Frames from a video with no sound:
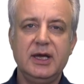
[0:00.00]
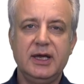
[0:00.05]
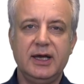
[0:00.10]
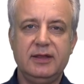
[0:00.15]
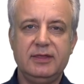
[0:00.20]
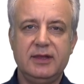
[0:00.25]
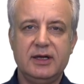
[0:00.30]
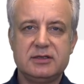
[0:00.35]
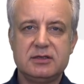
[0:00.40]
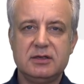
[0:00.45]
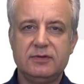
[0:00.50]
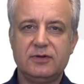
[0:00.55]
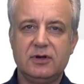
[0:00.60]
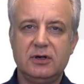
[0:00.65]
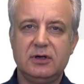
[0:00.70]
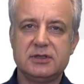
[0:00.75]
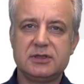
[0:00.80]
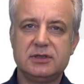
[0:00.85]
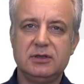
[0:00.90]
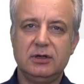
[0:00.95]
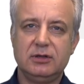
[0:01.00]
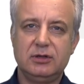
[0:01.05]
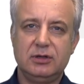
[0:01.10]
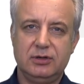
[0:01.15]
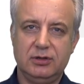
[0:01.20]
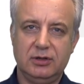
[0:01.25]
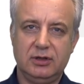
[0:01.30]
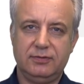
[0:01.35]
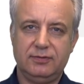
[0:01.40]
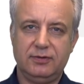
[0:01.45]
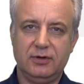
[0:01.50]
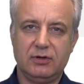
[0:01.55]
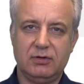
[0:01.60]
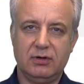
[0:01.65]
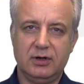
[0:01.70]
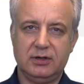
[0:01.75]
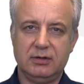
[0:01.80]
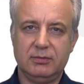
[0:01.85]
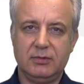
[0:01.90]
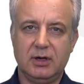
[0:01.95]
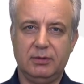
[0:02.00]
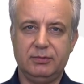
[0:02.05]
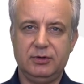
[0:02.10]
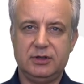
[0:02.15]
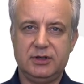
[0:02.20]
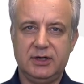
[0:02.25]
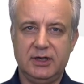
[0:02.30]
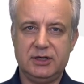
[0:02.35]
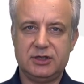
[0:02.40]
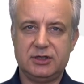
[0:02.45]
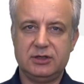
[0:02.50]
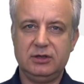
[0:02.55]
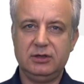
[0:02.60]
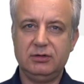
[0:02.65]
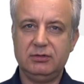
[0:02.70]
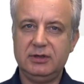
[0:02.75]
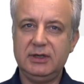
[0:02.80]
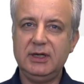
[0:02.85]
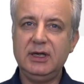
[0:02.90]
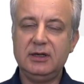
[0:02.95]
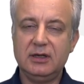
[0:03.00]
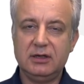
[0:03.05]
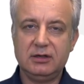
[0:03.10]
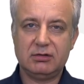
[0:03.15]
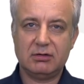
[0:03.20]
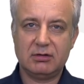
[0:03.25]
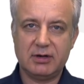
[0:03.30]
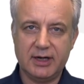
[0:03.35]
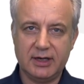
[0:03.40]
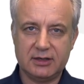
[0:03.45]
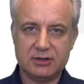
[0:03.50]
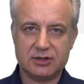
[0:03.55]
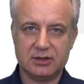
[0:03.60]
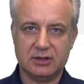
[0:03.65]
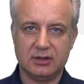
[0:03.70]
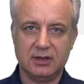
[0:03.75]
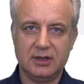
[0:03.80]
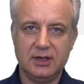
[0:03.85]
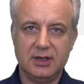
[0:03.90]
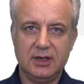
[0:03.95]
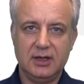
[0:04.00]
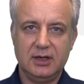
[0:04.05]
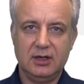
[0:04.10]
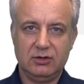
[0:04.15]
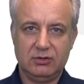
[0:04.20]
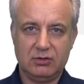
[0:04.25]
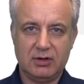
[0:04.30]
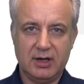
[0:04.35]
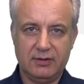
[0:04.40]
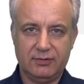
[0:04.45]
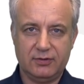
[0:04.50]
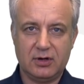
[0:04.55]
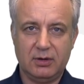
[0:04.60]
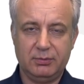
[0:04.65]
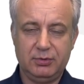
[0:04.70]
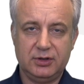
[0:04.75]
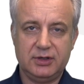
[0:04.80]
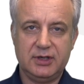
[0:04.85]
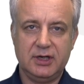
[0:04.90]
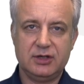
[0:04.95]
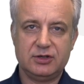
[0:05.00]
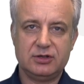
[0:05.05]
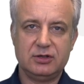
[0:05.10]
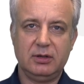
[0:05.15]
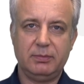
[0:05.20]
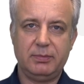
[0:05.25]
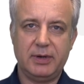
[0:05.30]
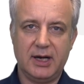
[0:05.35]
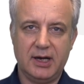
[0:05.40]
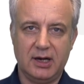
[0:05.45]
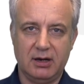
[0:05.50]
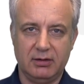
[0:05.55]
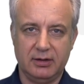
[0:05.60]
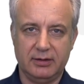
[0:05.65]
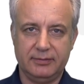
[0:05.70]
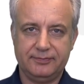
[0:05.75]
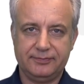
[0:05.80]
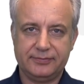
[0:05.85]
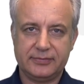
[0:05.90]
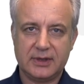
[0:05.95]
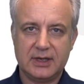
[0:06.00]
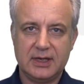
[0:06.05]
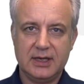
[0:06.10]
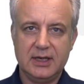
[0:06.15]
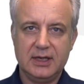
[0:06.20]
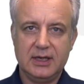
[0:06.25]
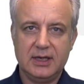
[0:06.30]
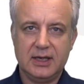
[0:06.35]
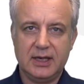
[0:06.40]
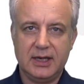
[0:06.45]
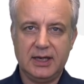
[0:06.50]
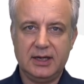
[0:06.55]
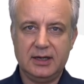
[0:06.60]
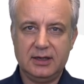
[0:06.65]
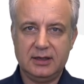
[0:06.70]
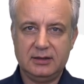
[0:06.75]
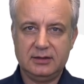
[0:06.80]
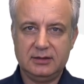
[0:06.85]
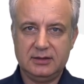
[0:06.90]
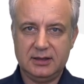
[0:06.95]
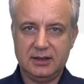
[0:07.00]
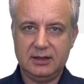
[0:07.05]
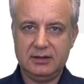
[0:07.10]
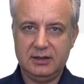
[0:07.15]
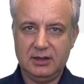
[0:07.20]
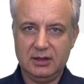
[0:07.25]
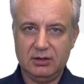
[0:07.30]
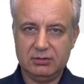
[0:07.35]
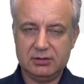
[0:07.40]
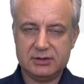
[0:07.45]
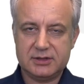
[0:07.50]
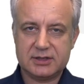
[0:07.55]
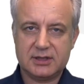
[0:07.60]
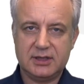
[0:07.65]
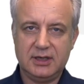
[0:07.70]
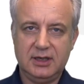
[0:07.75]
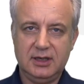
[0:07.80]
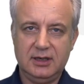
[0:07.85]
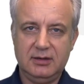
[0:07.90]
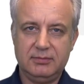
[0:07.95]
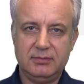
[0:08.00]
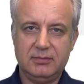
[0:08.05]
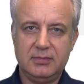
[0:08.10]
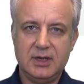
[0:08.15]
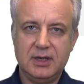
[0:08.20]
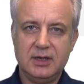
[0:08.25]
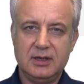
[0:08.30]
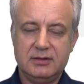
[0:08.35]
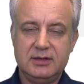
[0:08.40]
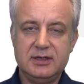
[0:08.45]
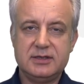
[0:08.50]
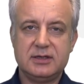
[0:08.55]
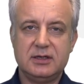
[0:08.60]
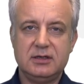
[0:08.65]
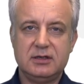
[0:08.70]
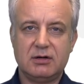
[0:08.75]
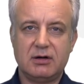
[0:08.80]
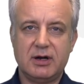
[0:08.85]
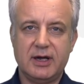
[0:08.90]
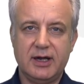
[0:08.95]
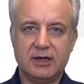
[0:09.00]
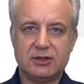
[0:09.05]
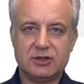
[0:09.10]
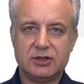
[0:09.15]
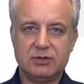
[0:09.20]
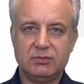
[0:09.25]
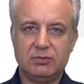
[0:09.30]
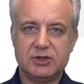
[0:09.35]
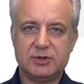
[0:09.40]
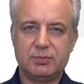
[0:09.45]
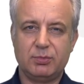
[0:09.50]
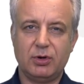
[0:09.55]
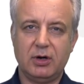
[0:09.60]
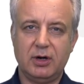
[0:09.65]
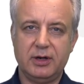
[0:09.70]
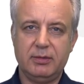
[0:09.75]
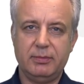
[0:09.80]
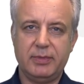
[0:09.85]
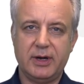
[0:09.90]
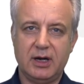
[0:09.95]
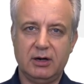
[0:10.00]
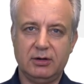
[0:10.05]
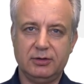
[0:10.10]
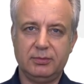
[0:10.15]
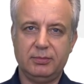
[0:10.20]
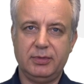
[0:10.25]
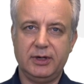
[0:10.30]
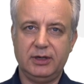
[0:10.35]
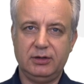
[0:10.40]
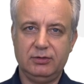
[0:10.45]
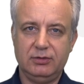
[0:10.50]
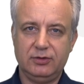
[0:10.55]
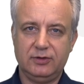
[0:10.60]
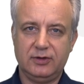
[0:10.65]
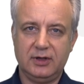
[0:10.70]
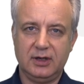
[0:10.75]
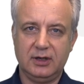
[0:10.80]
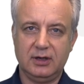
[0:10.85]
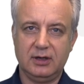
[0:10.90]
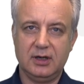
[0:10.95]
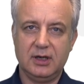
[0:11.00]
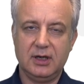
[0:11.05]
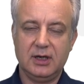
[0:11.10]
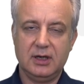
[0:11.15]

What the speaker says: and that's of course not good for quantum computation. You need interaction to have computational power. And in the old scheme, this interaction was brought about by using